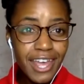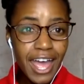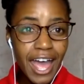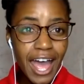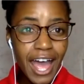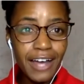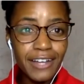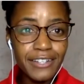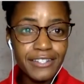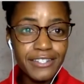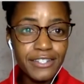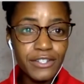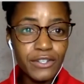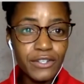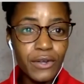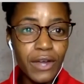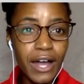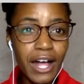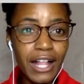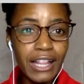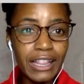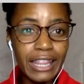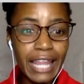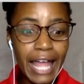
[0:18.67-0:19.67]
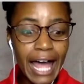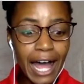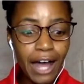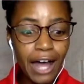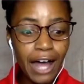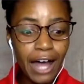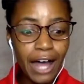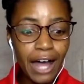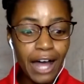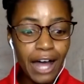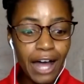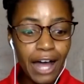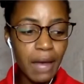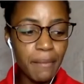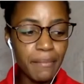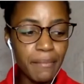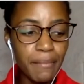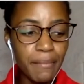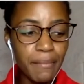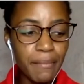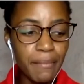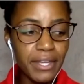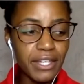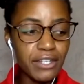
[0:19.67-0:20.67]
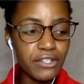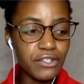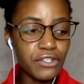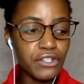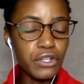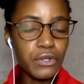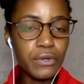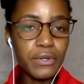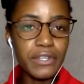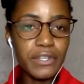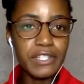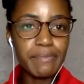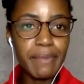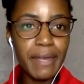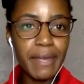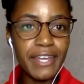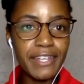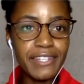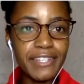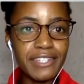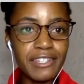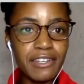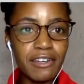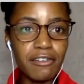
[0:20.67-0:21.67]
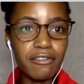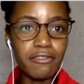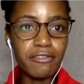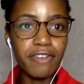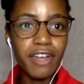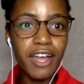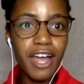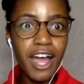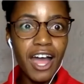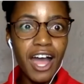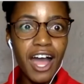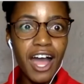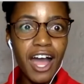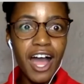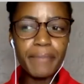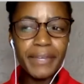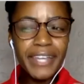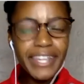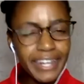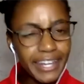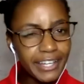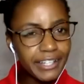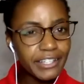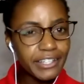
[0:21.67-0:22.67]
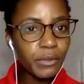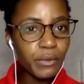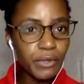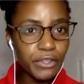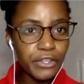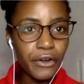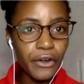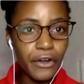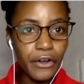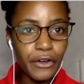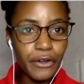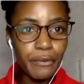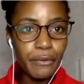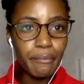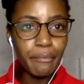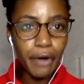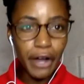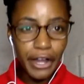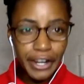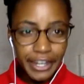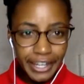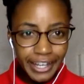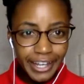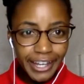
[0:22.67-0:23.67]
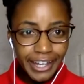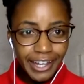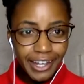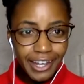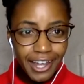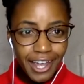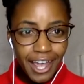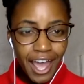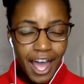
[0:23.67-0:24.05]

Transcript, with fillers: how to allow yourself to come into a space of connecting with your own body.